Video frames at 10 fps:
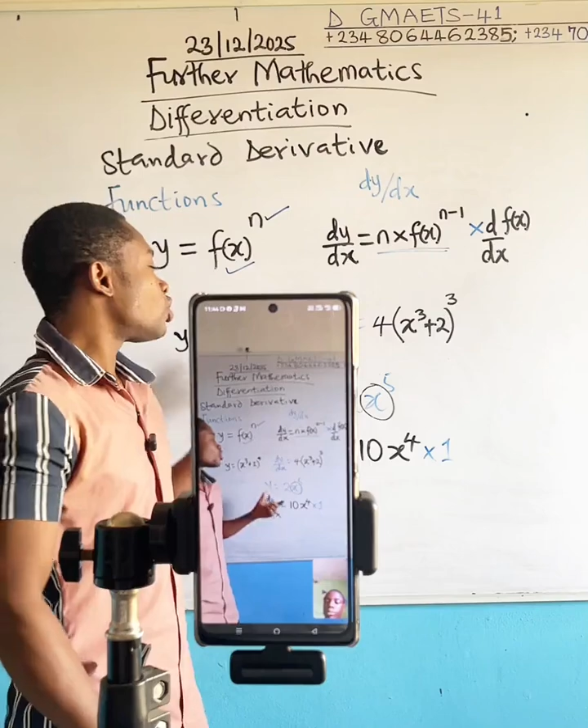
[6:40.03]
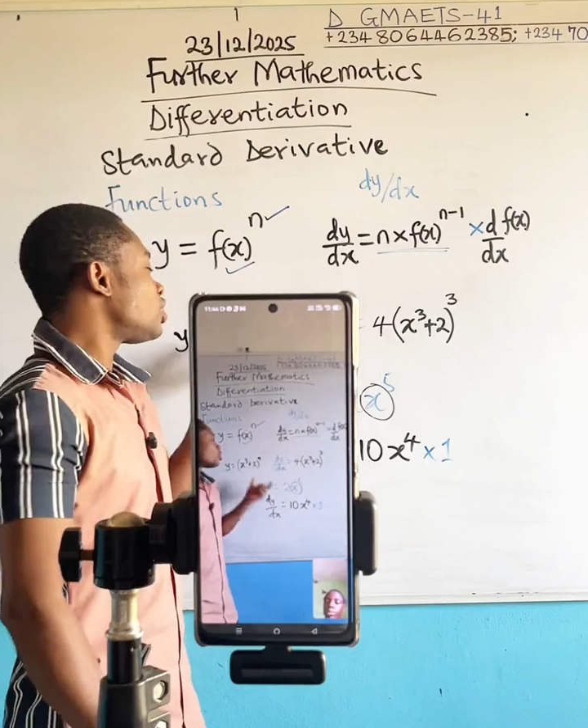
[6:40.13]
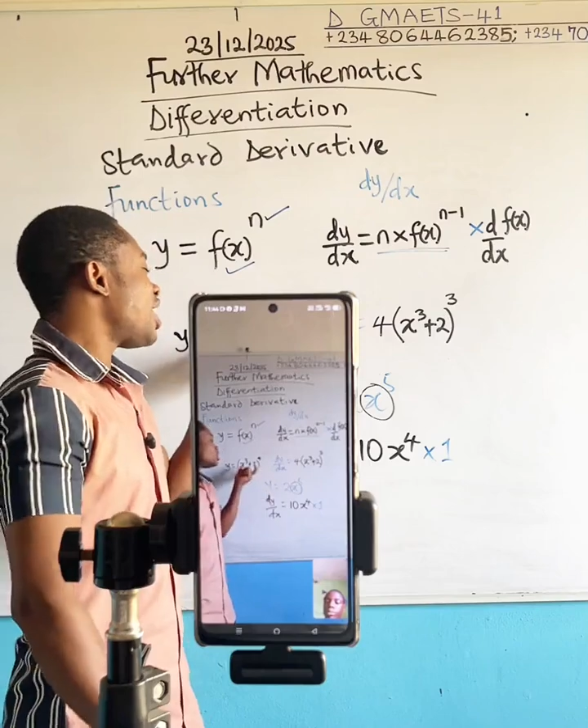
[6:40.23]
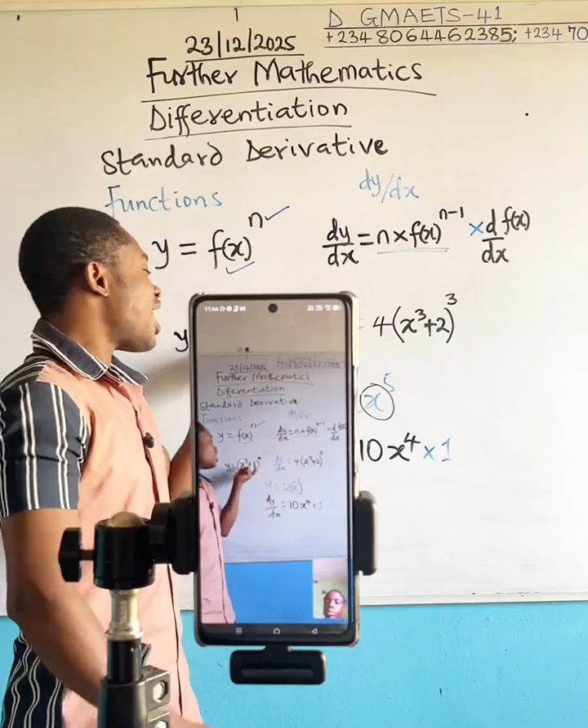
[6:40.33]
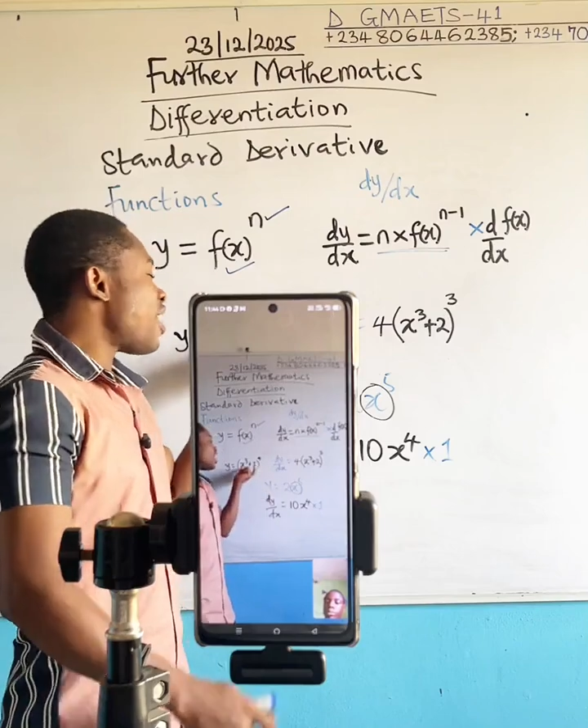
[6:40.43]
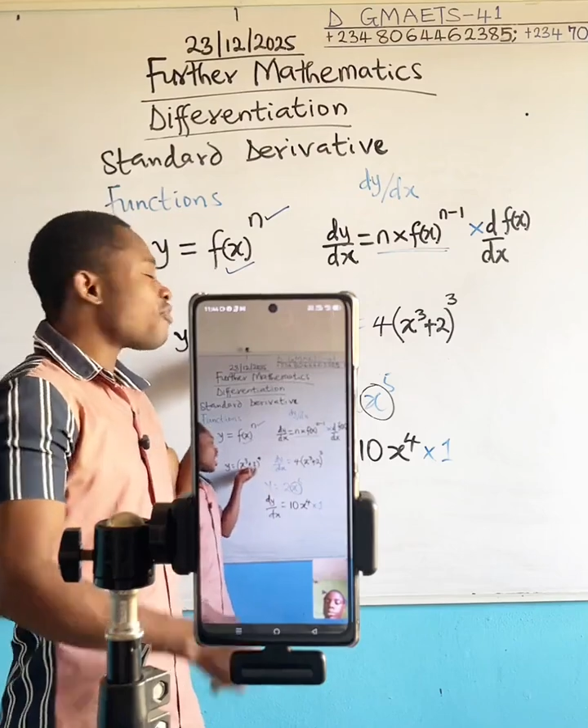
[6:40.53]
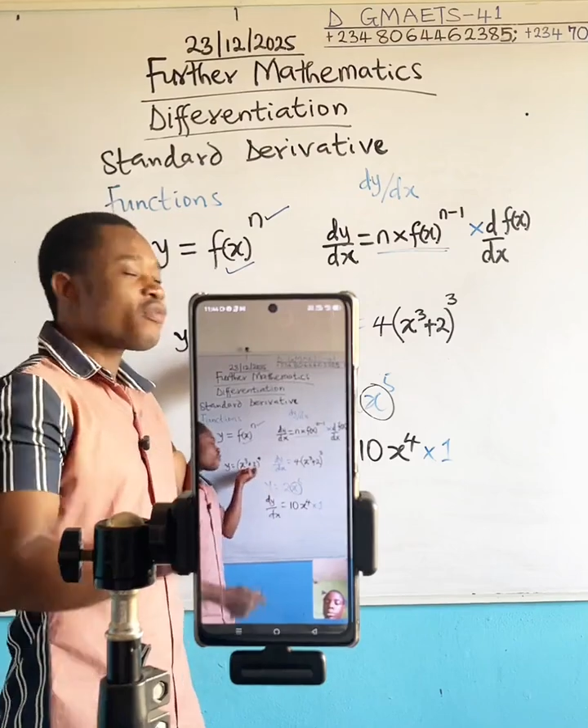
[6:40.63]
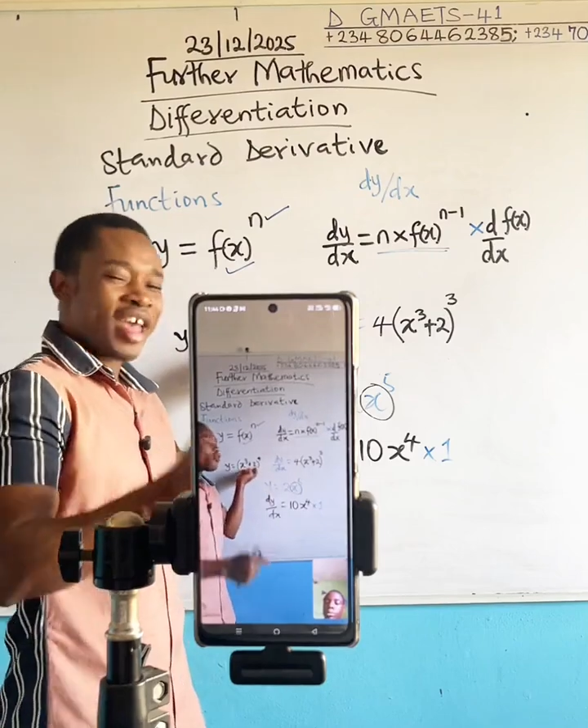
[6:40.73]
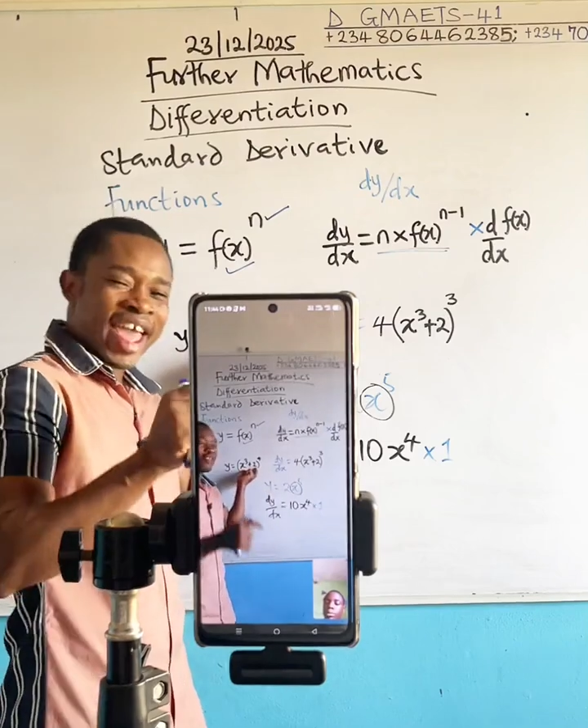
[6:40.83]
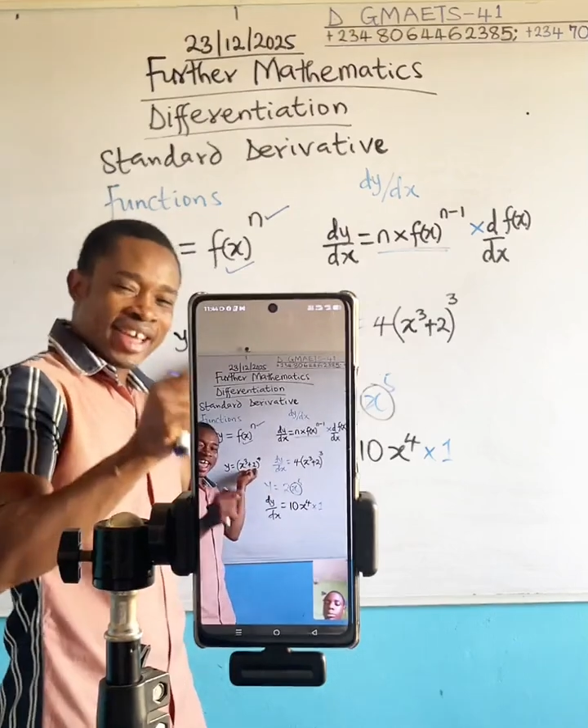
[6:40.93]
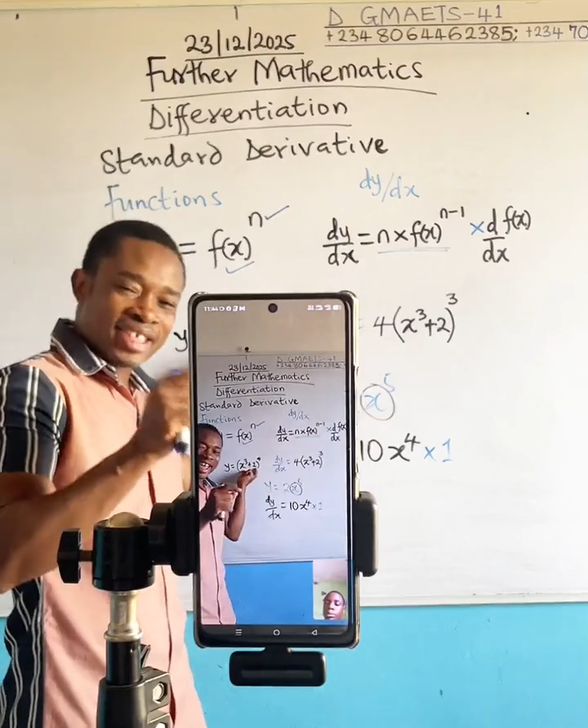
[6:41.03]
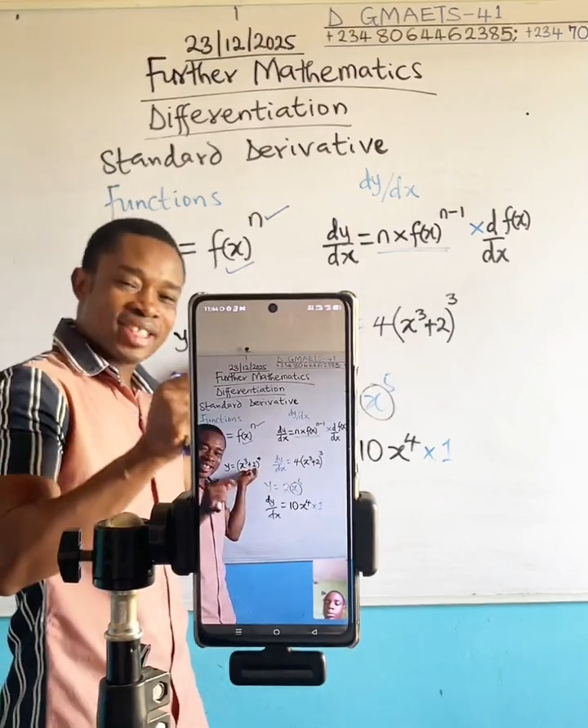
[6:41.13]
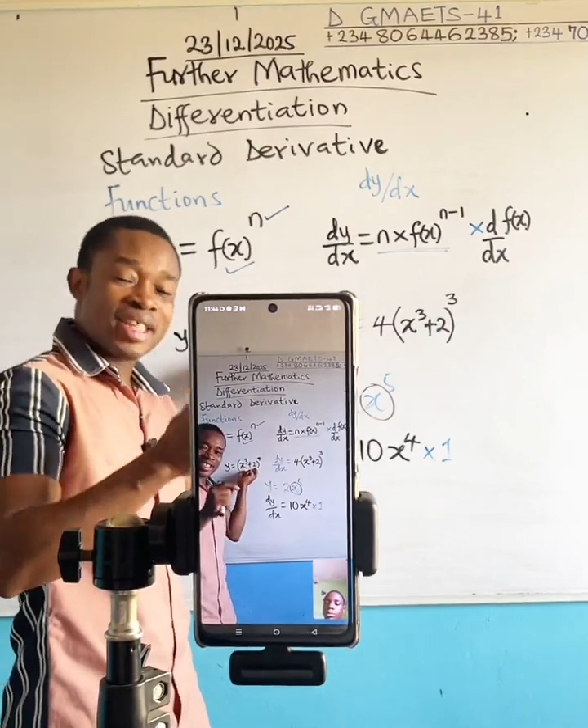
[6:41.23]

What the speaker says: the f of x,